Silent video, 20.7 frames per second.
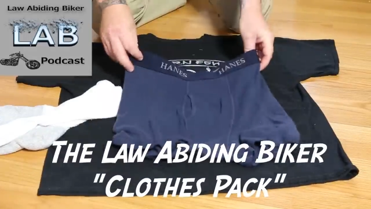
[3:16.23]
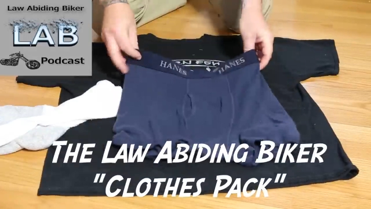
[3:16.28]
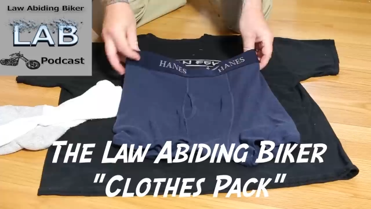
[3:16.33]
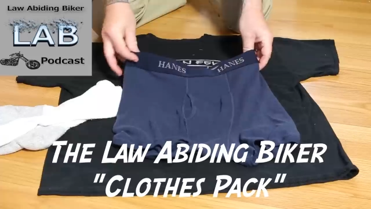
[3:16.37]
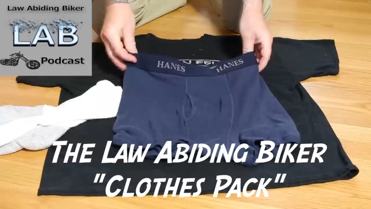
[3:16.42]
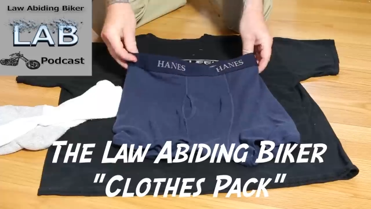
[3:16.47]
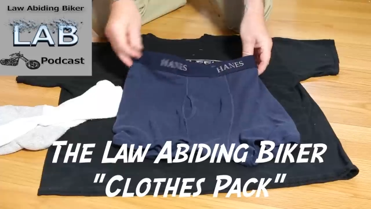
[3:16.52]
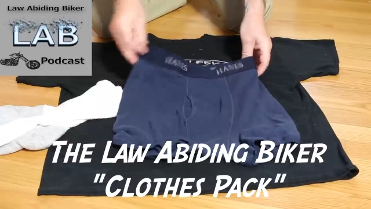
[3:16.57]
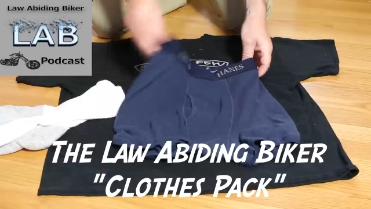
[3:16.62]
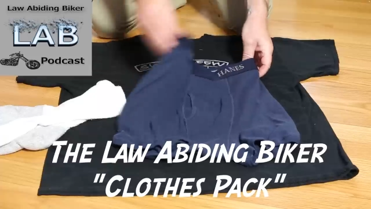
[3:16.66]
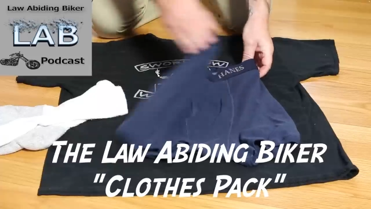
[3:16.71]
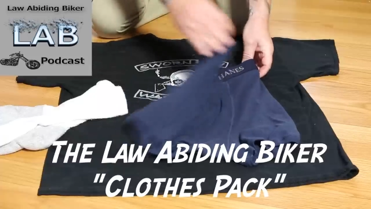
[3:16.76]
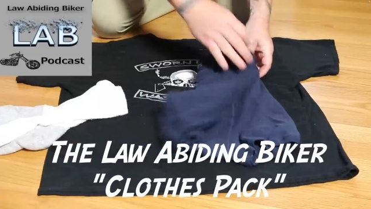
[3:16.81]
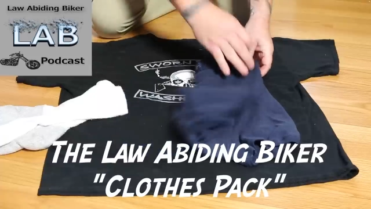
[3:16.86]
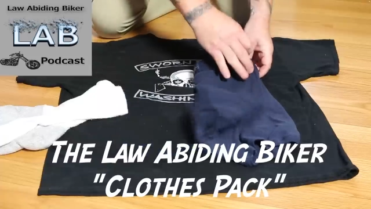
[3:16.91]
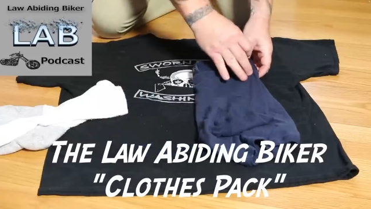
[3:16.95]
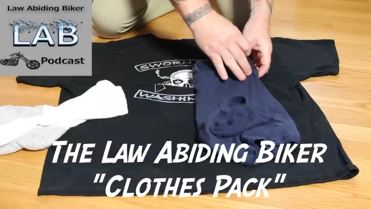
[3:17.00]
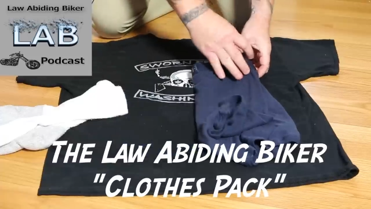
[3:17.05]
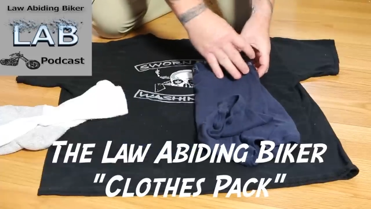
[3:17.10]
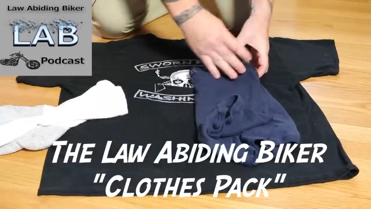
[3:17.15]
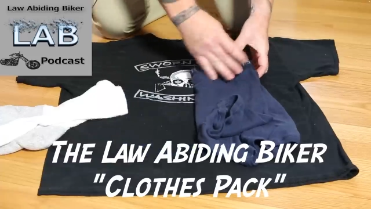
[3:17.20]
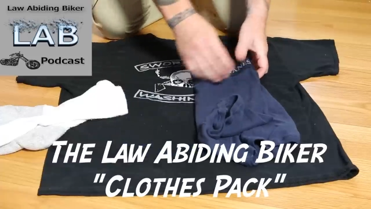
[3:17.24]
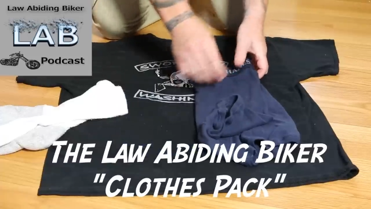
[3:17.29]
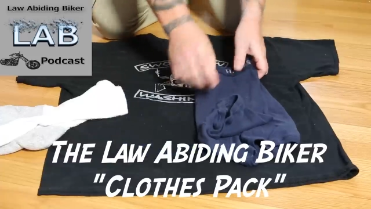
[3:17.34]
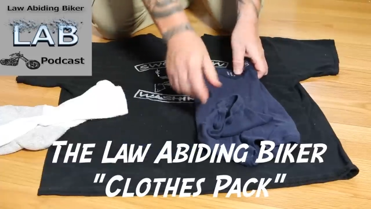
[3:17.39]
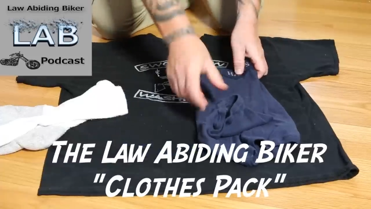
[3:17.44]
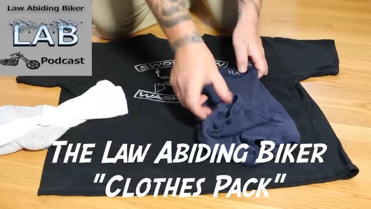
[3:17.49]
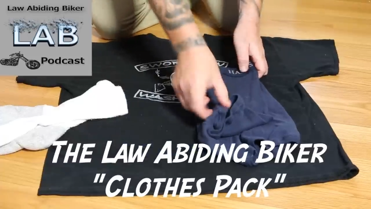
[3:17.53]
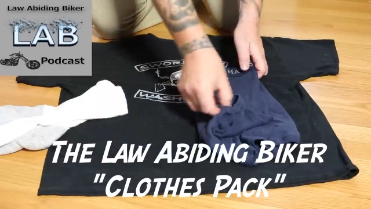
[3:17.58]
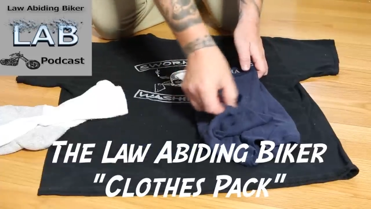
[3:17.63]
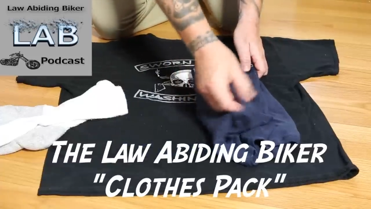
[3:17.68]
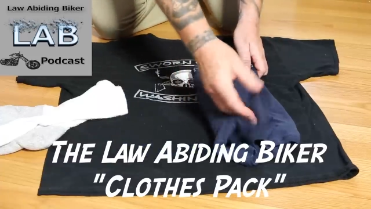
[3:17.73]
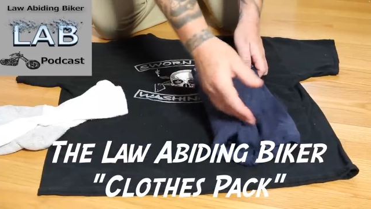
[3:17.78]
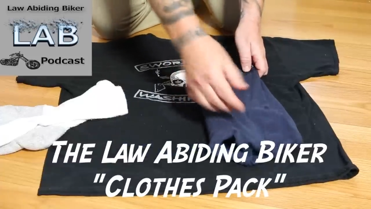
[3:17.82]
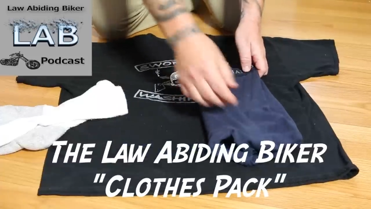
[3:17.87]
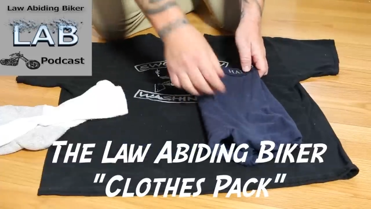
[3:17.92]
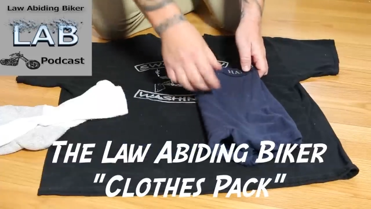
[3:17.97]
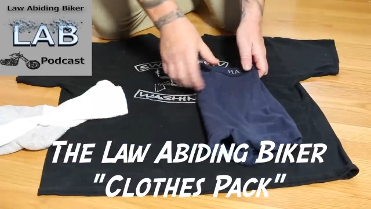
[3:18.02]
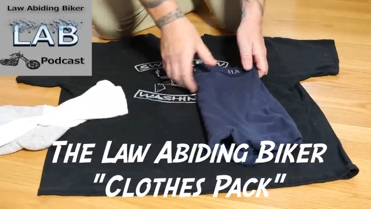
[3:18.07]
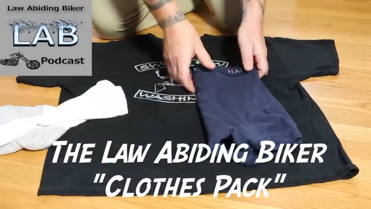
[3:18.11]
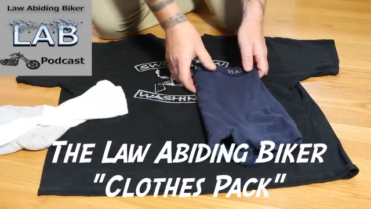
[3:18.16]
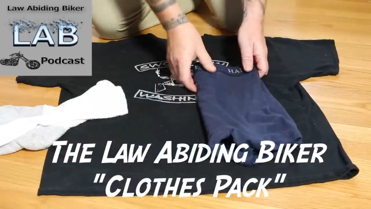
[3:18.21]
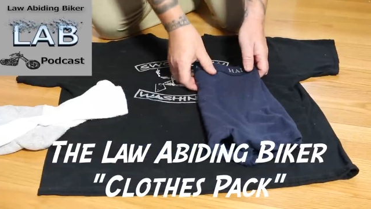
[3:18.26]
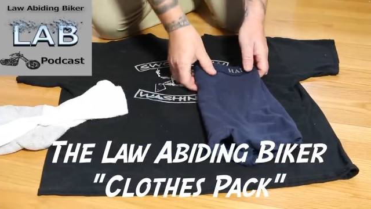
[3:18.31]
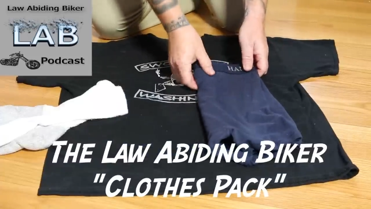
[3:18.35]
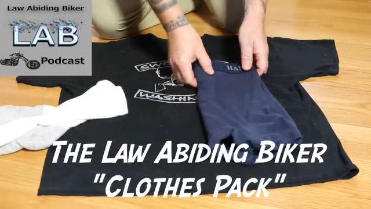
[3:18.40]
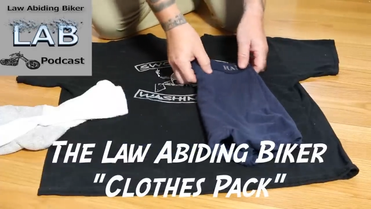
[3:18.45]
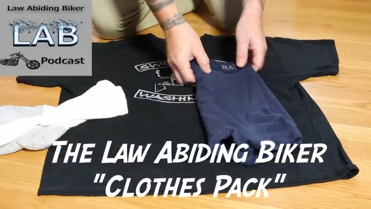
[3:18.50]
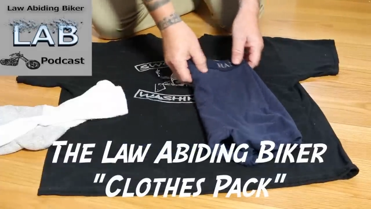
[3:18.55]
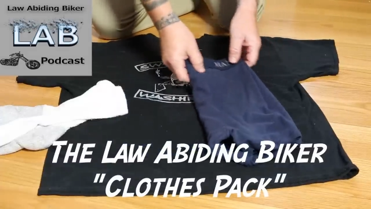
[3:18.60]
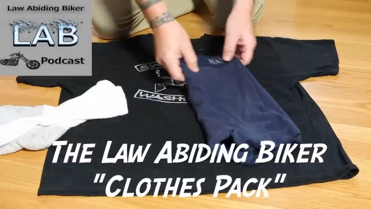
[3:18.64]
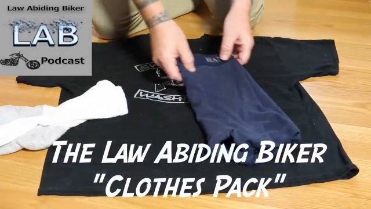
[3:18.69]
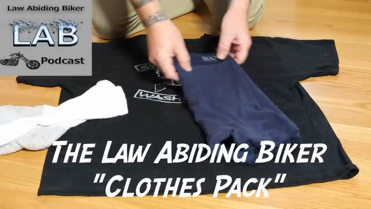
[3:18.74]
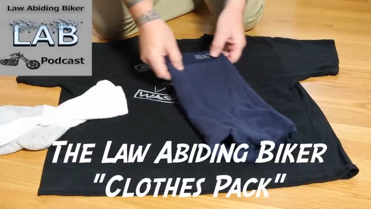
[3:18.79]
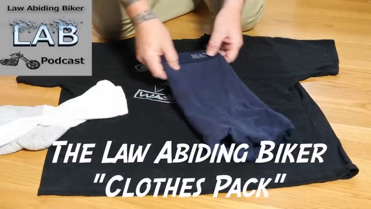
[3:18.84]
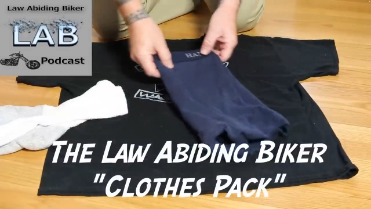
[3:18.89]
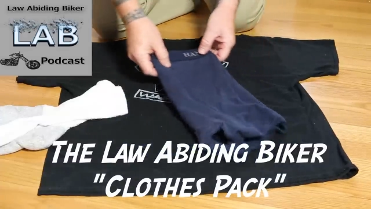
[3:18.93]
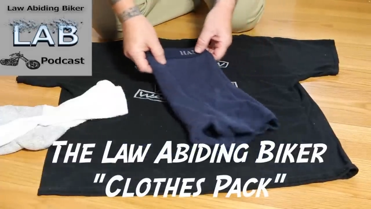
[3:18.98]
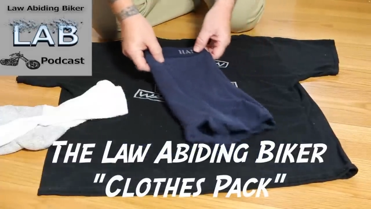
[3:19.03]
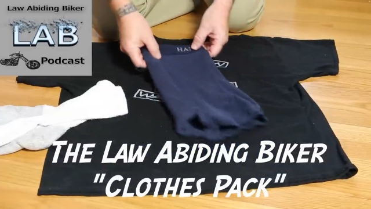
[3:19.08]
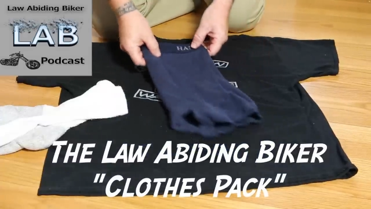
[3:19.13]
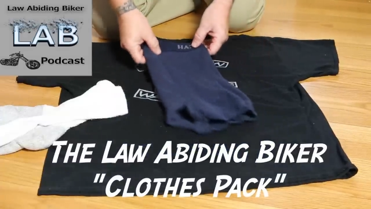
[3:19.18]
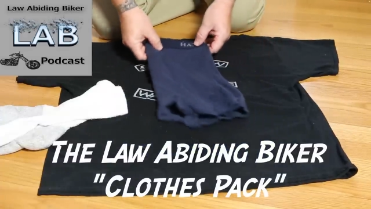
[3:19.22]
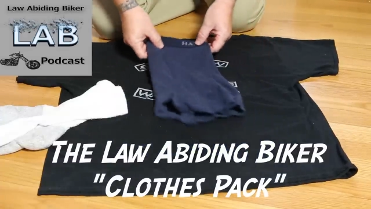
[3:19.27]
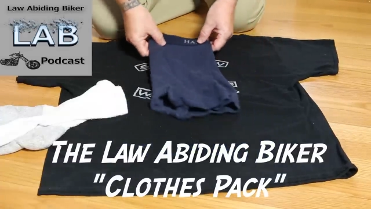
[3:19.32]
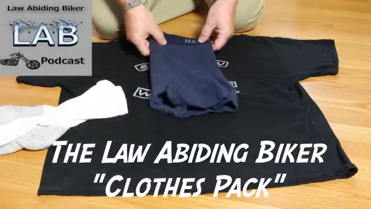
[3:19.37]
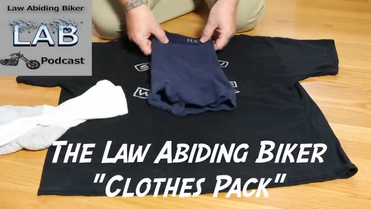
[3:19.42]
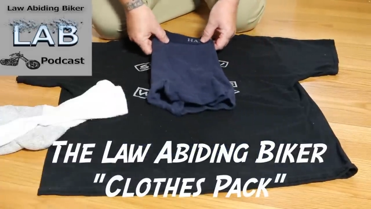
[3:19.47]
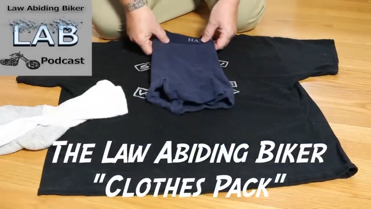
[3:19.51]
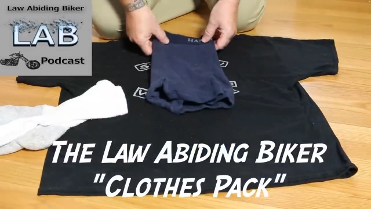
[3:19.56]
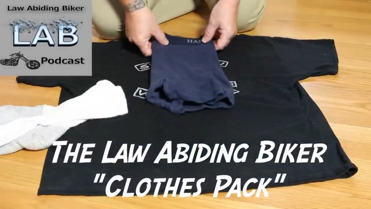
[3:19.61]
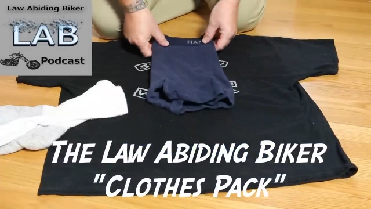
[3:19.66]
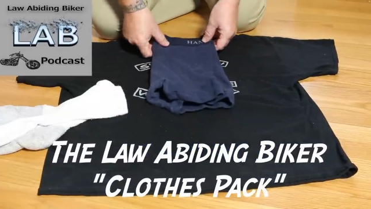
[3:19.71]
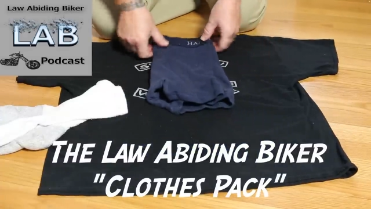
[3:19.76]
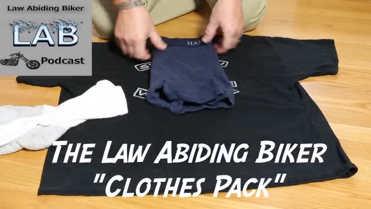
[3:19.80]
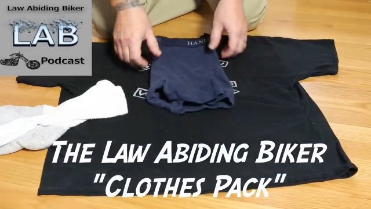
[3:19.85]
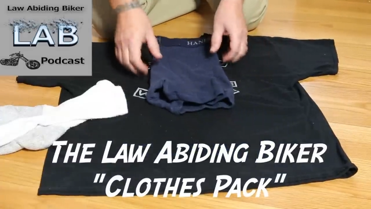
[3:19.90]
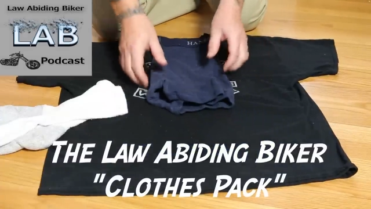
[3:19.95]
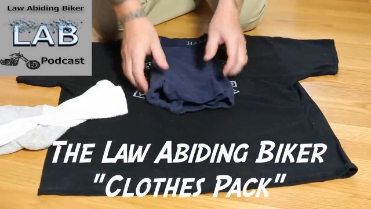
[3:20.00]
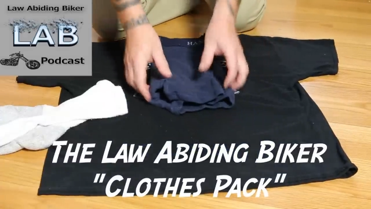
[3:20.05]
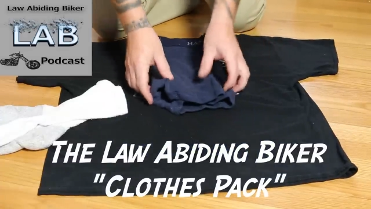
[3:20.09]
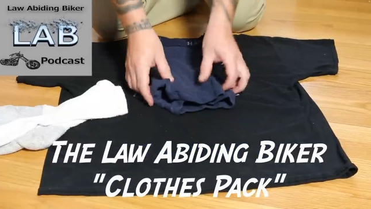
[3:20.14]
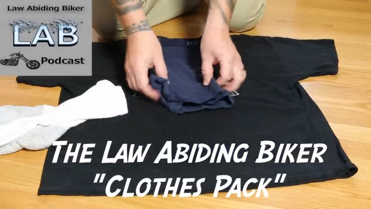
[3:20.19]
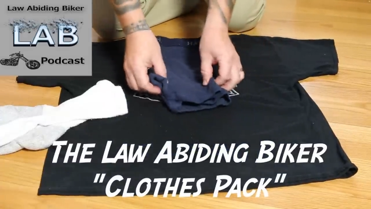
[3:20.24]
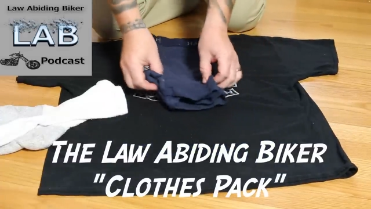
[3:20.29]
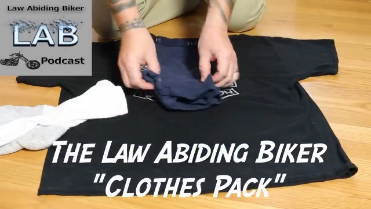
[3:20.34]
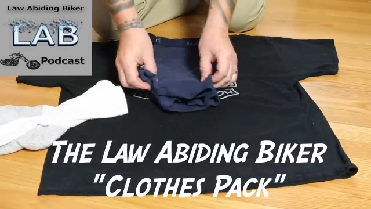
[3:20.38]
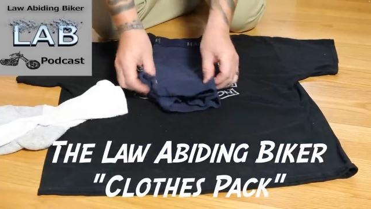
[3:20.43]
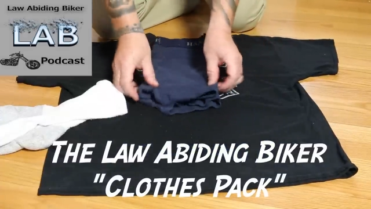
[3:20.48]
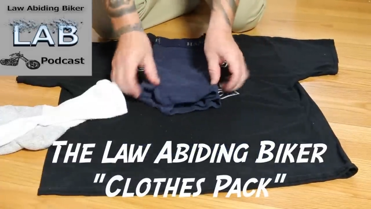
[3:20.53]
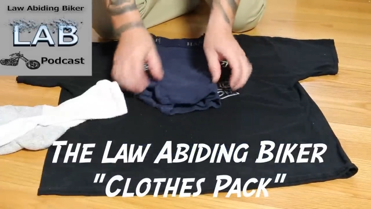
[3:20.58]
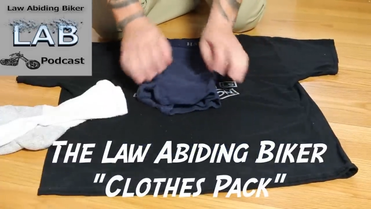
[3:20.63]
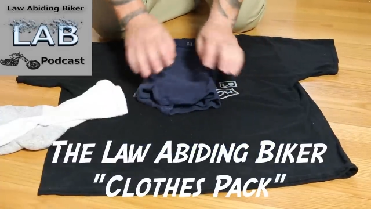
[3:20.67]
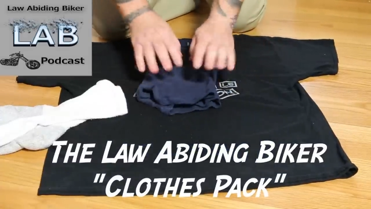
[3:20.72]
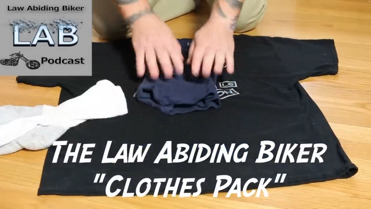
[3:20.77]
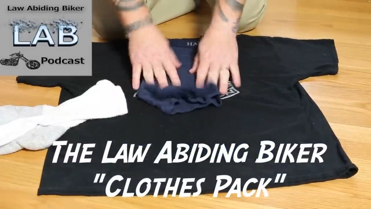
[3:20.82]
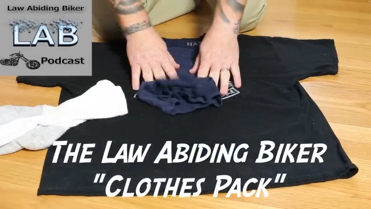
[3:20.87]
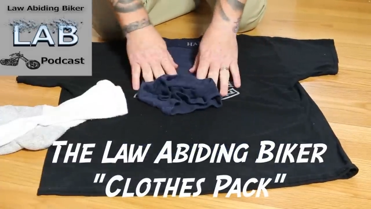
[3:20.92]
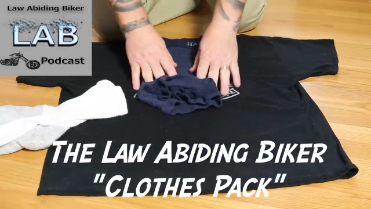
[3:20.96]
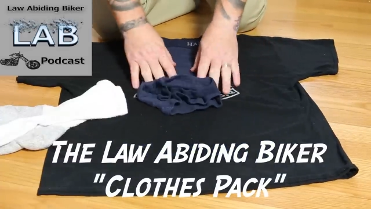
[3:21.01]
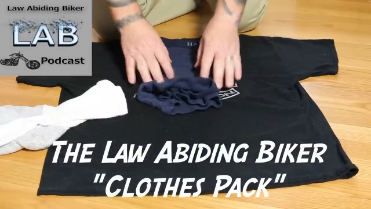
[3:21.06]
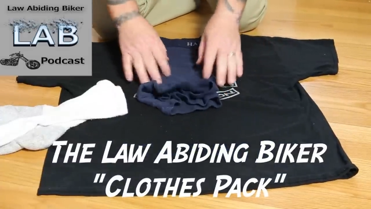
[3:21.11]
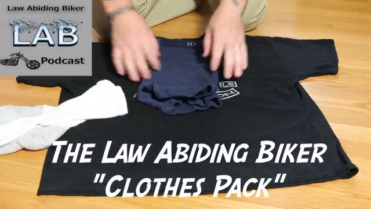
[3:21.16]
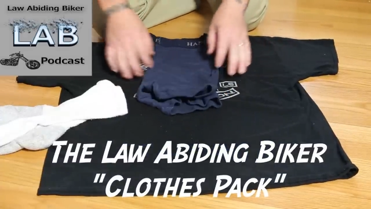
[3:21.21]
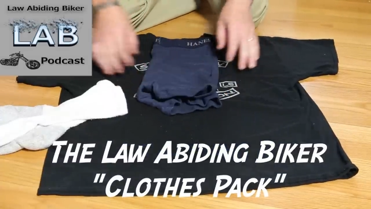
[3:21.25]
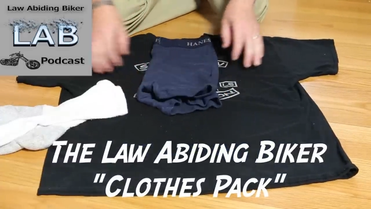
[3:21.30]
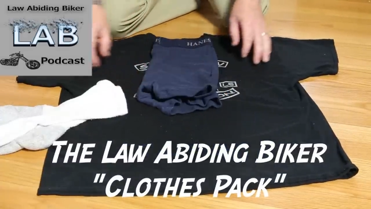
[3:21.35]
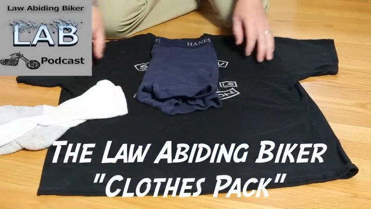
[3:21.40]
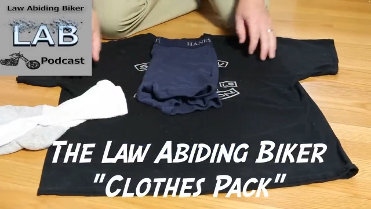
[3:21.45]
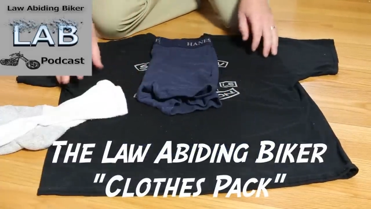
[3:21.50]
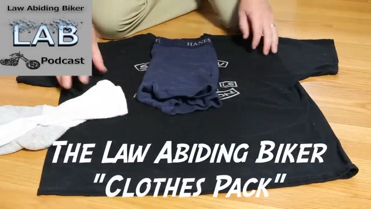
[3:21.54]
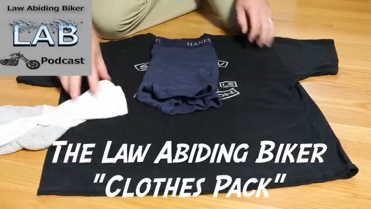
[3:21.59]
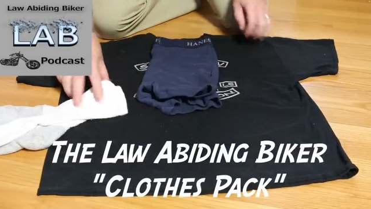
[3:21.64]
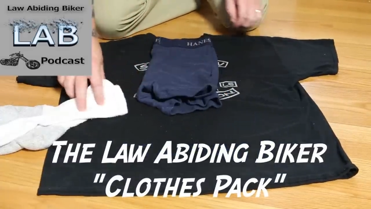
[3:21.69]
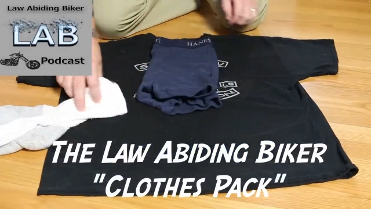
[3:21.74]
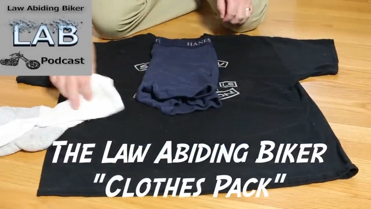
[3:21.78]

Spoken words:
Nobody's mouth can be seen.